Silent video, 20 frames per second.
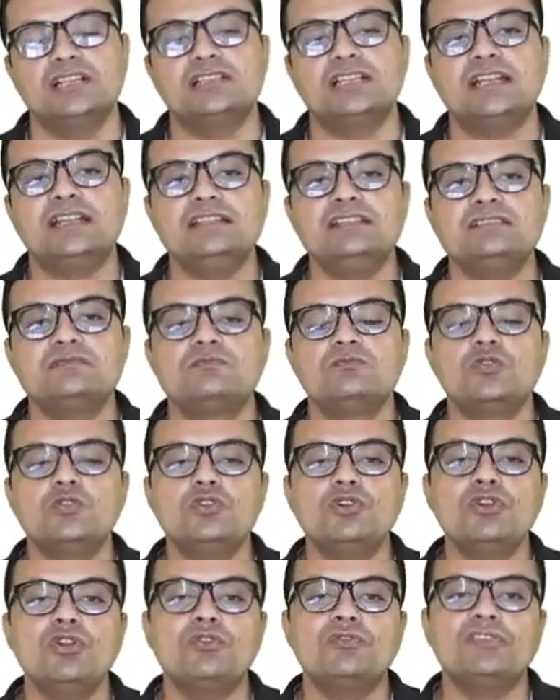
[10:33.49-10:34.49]
That is,
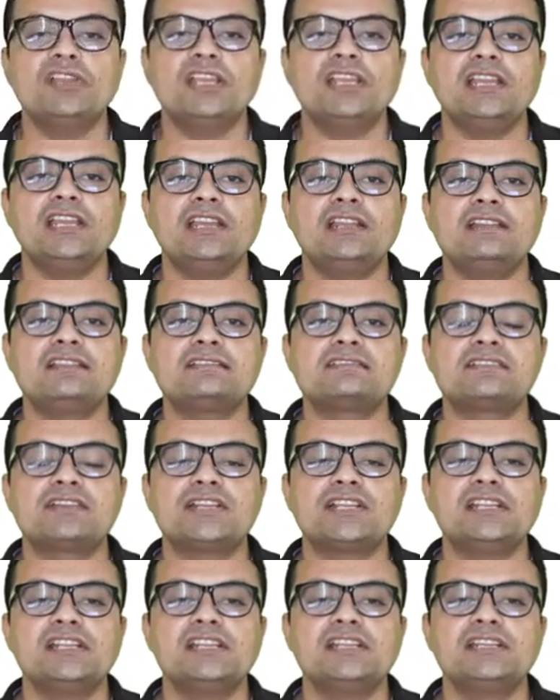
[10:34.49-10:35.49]
mod of an is
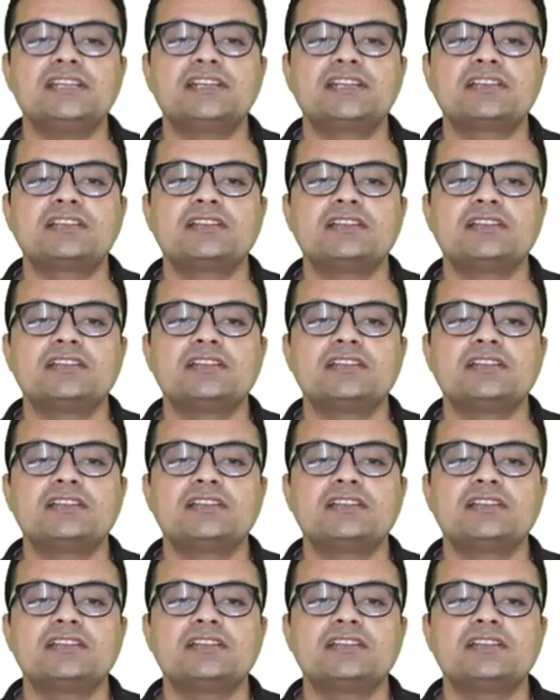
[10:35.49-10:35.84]
strictly greater